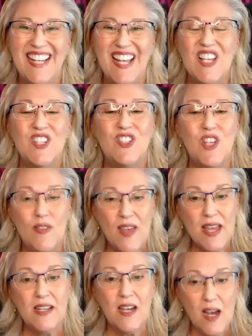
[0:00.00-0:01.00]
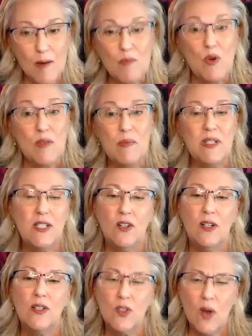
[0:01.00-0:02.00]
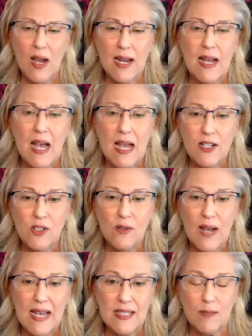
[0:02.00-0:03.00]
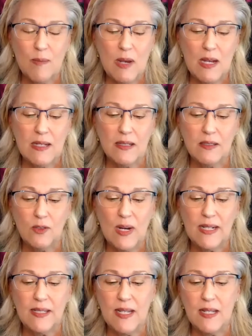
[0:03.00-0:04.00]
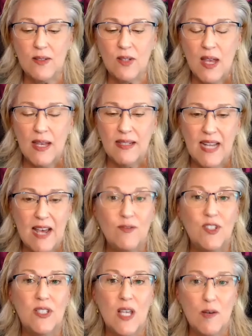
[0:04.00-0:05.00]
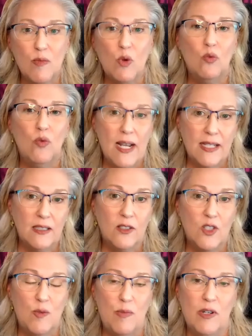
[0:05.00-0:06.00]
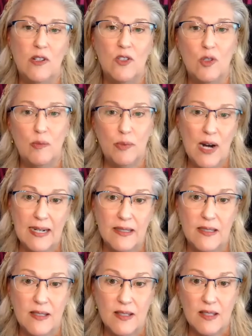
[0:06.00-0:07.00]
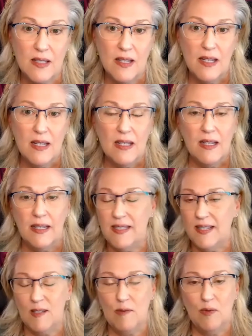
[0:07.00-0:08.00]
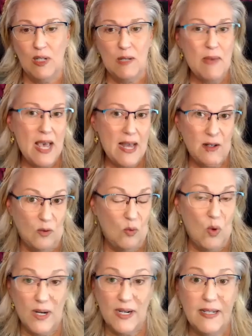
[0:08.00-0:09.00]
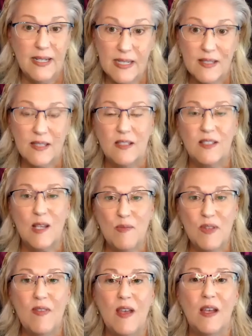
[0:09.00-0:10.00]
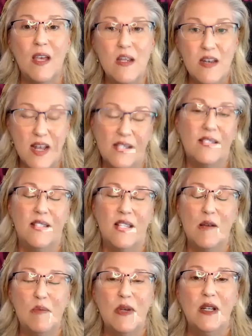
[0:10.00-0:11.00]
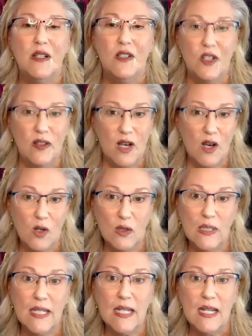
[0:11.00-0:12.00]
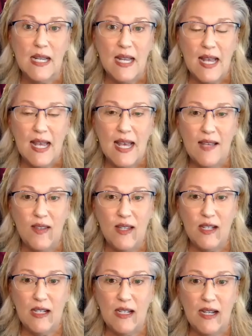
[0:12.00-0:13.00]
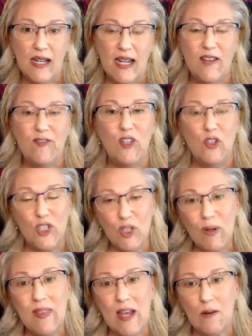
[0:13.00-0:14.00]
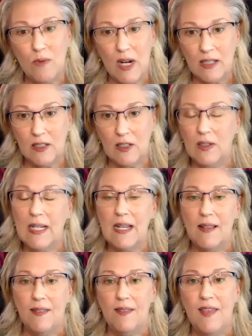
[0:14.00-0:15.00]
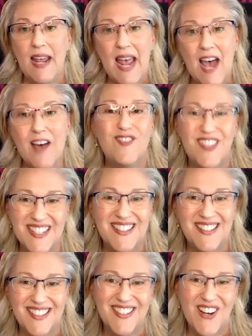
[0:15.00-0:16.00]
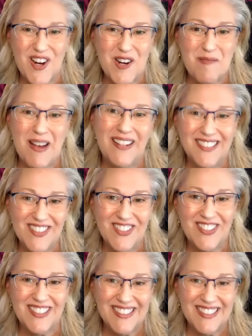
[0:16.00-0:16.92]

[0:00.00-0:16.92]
So they come with material. So I do ask my directees to have some regular spiritual practice. It doesn't really matter what it is, something that connects them to the holy. And then if they're doing that regularly, they have things to talk about usually.